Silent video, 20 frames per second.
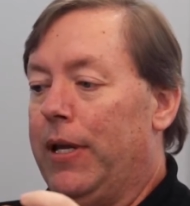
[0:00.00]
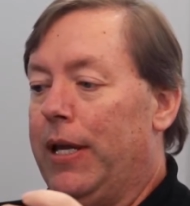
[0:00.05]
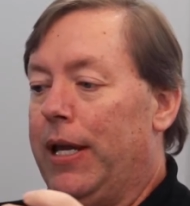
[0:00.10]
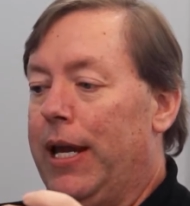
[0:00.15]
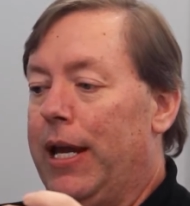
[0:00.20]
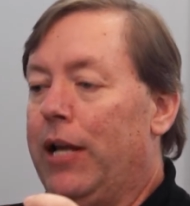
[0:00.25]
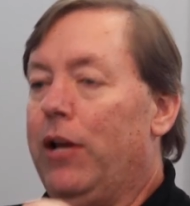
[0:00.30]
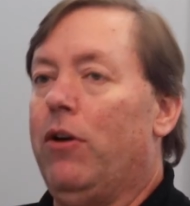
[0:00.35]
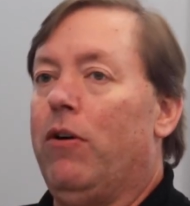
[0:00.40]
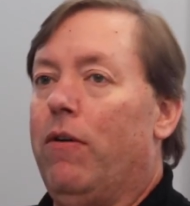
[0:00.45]

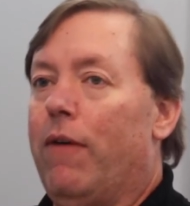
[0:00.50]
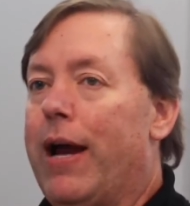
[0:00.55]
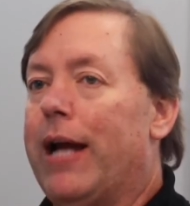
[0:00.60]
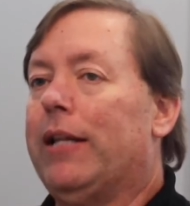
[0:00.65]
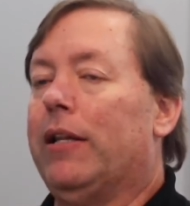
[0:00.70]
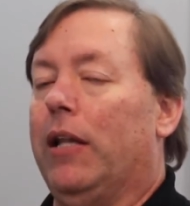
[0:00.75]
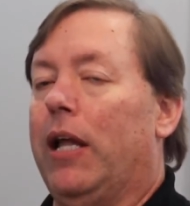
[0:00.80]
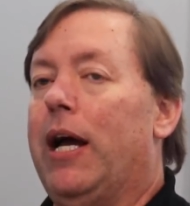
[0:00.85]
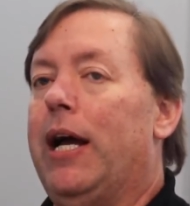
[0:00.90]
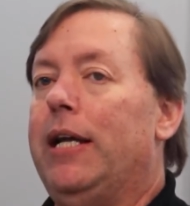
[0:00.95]

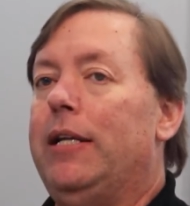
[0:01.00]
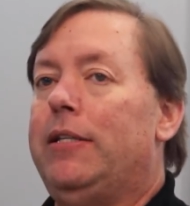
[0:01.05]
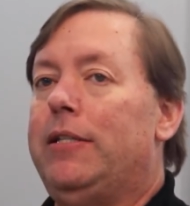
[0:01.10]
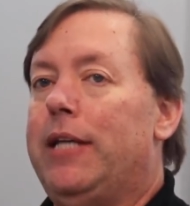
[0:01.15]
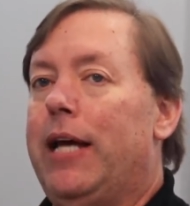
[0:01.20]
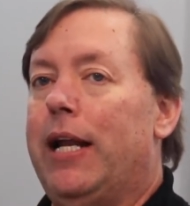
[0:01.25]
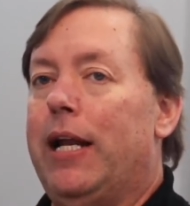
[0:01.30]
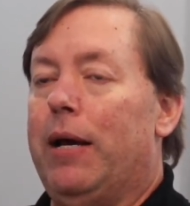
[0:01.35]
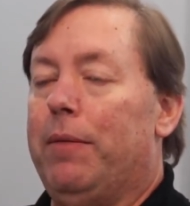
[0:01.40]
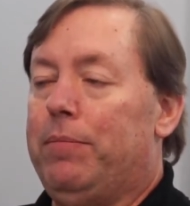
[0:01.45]
Incorrect line
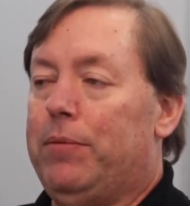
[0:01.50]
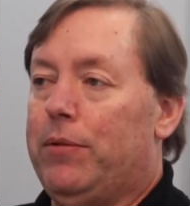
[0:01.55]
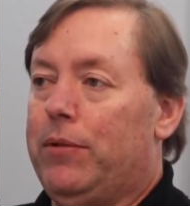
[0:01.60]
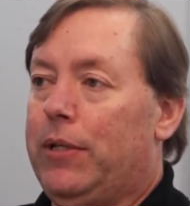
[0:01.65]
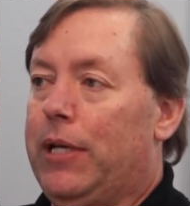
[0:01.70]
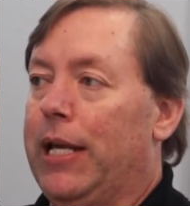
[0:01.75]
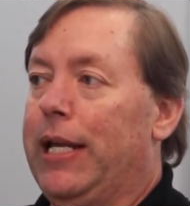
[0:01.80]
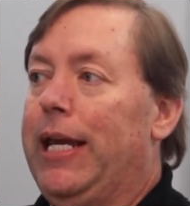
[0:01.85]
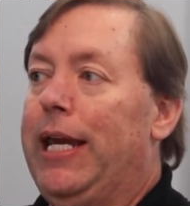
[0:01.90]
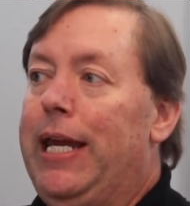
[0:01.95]

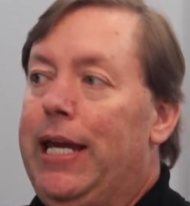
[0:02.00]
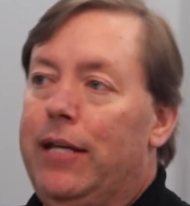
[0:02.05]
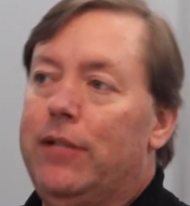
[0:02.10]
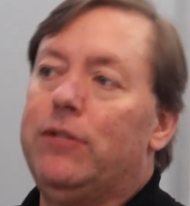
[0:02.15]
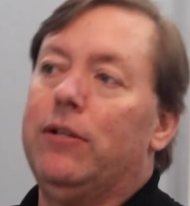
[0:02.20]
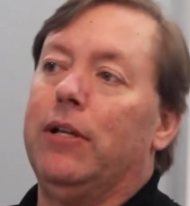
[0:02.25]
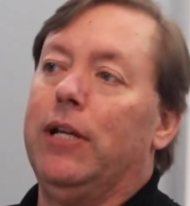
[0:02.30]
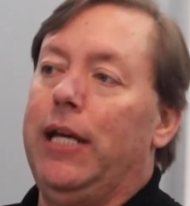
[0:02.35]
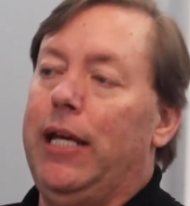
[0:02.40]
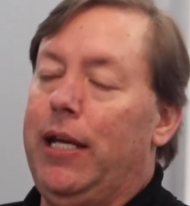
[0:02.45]
setups can
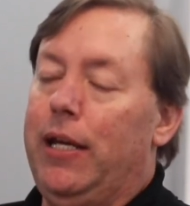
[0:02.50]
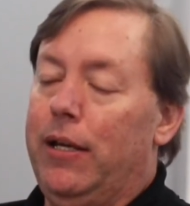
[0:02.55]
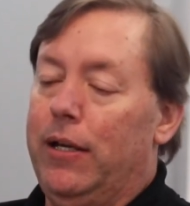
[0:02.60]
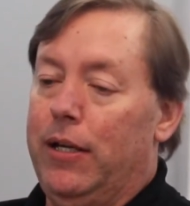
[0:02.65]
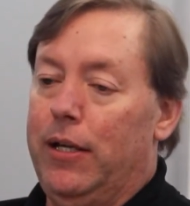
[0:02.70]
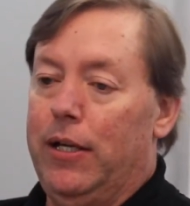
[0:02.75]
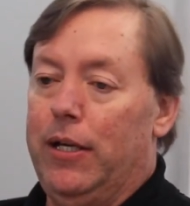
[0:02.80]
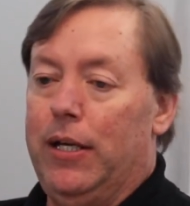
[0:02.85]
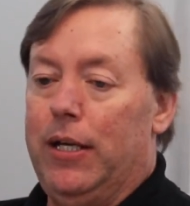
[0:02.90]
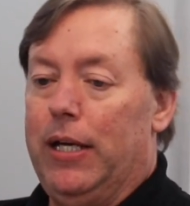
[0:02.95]
easily
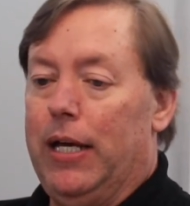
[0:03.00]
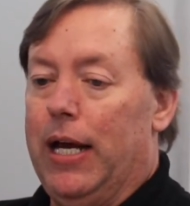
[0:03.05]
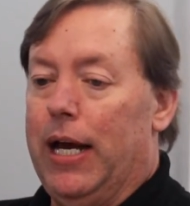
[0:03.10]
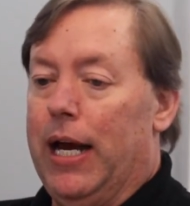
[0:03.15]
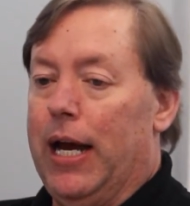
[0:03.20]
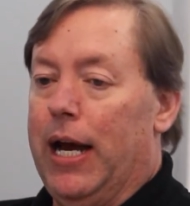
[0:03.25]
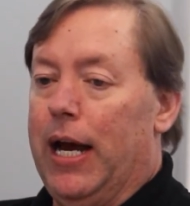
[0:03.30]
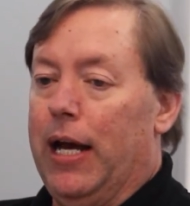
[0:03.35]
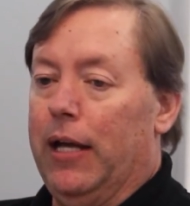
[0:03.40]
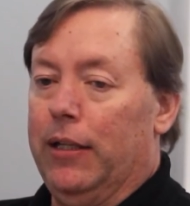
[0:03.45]

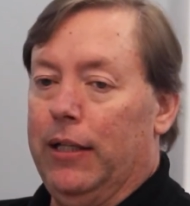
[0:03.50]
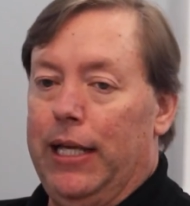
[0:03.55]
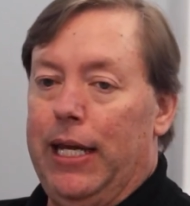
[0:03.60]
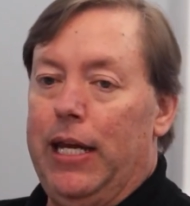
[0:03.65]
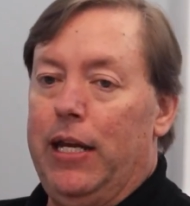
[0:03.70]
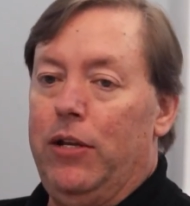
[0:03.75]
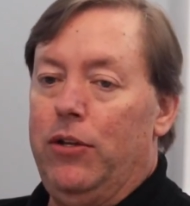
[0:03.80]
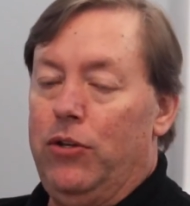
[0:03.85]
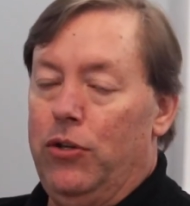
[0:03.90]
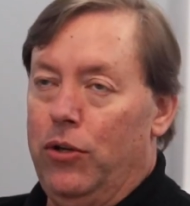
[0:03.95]

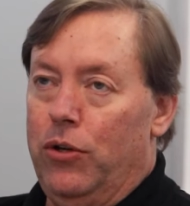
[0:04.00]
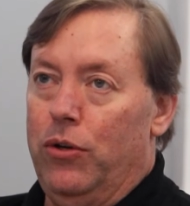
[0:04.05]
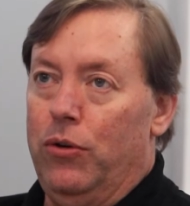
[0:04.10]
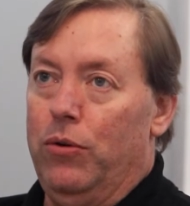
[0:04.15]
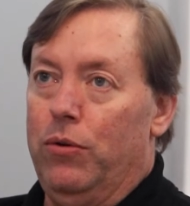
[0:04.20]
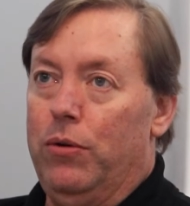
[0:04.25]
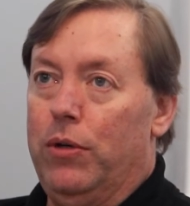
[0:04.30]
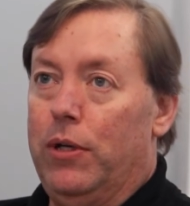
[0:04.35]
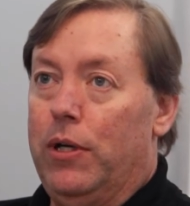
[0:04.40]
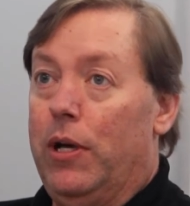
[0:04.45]
lead
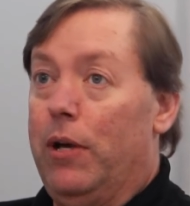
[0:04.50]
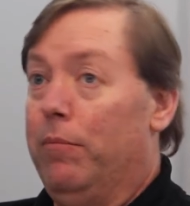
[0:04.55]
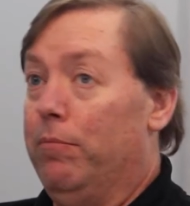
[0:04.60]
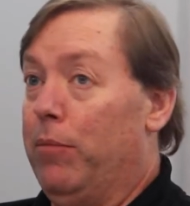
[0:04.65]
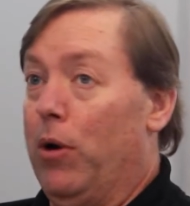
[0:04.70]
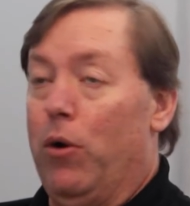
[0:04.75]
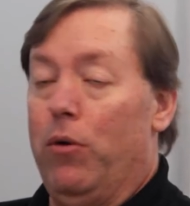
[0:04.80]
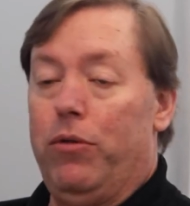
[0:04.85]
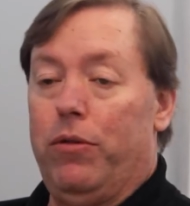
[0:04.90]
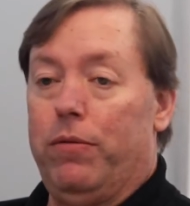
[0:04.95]
to
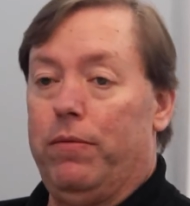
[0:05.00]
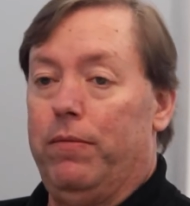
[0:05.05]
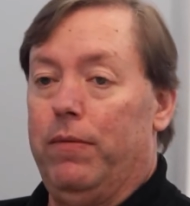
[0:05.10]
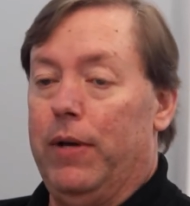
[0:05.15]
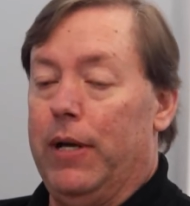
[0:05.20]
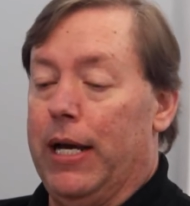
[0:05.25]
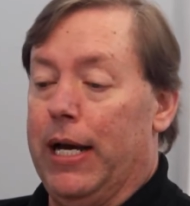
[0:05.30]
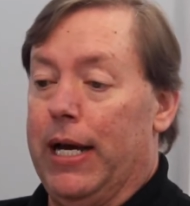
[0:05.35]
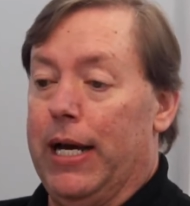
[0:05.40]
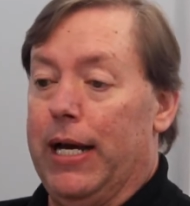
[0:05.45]
both
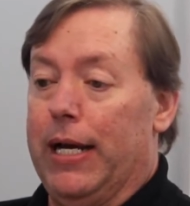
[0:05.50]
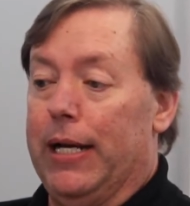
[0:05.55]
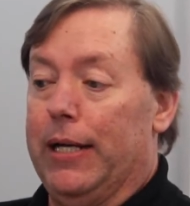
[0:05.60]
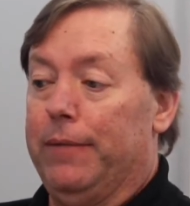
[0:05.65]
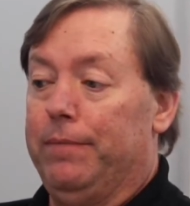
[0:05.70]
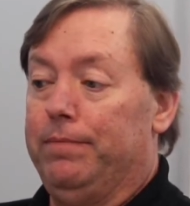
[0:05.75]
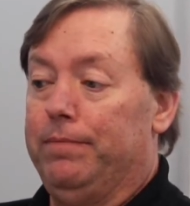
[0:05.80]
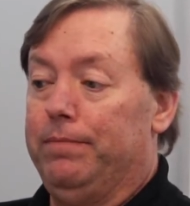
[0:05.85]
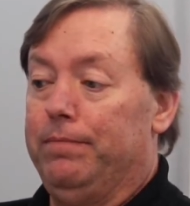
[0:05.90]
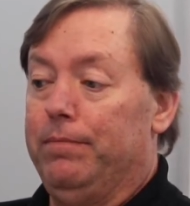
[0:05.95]

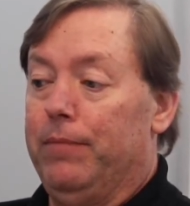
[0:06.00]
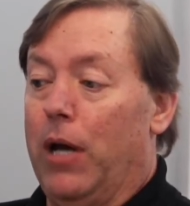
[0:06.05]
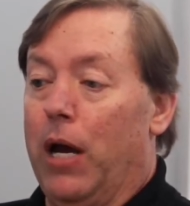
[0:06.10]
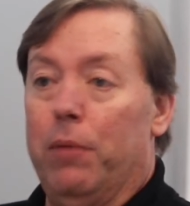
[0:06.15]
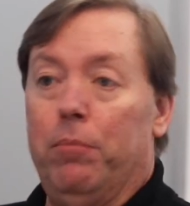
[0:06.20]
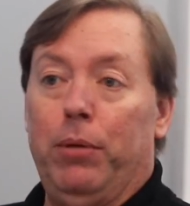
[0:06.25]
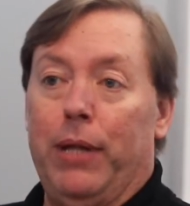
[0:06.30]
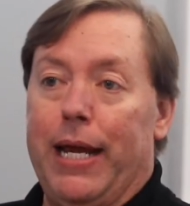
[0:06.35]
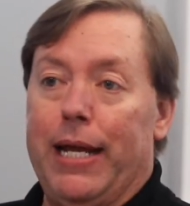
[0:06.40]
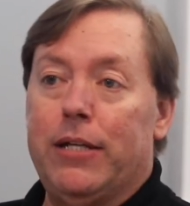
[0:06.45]

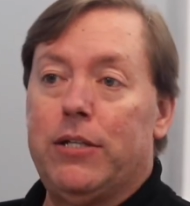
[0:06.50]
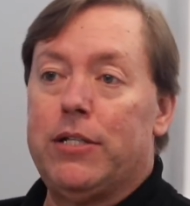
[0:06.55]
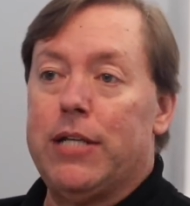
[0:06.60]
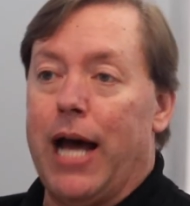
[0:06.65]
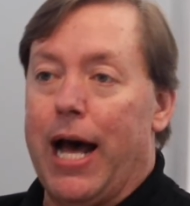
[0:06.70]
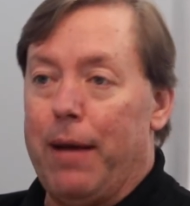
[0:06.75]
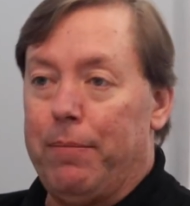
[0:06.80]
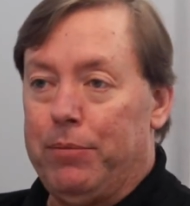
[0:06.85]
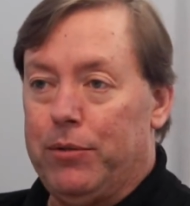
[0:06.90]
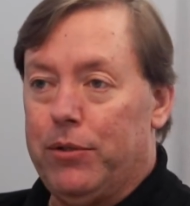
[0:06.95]
unplanned
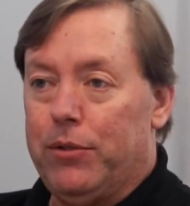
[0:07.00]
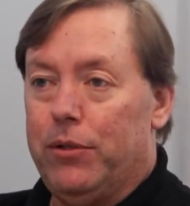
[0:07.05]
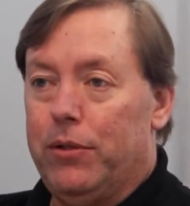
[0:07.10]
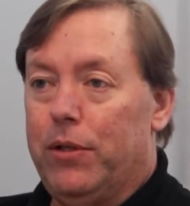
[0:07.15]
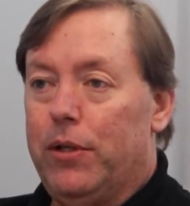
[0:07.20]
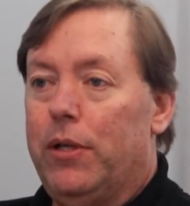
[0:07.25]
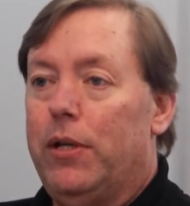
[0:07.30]
stops.